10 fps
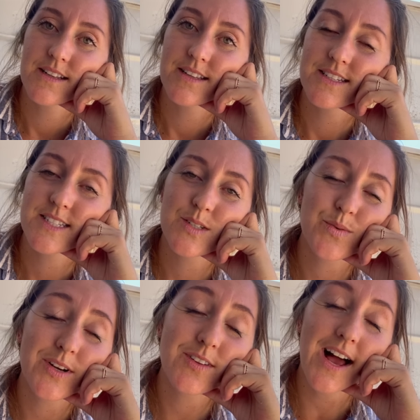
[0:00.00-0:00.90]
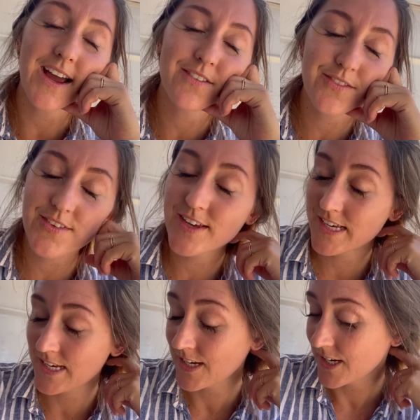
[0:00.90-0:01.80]
This is real life.
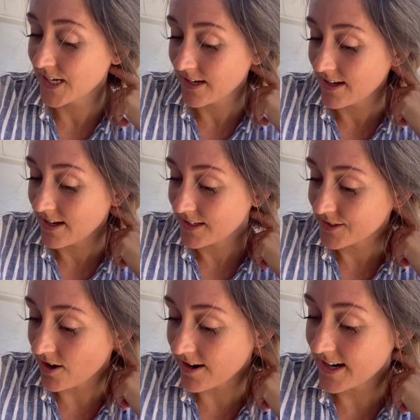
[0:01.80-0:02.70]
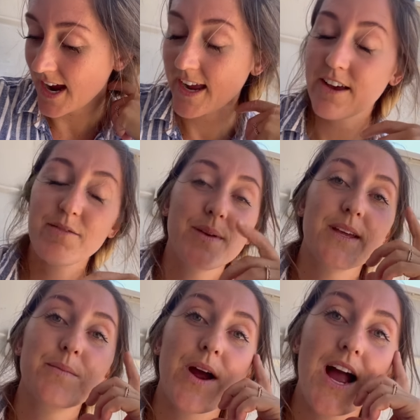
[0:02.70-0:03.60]
Zara and I have
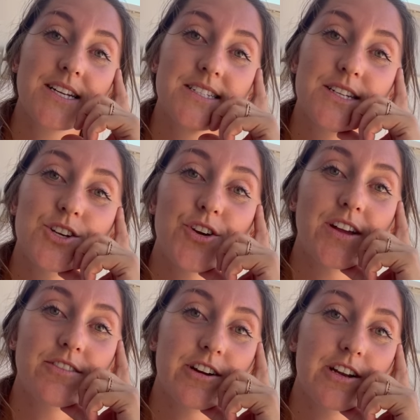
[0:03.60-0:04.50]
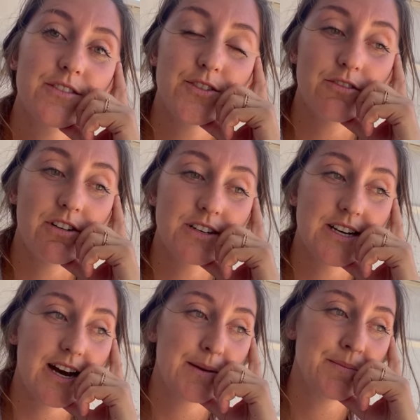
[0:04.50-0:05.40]
been practicing trailering for a long
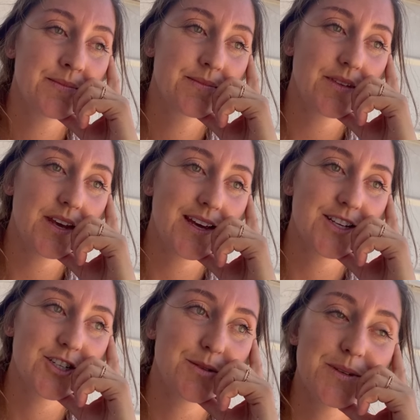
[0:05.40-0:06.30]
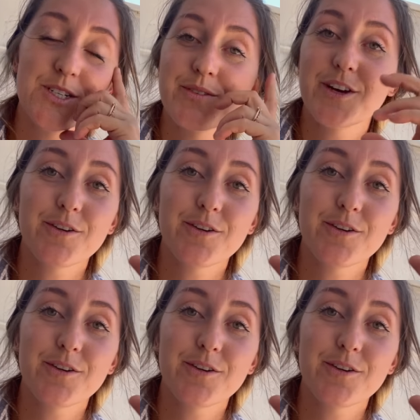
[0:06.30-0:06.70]
time. And she'd been doing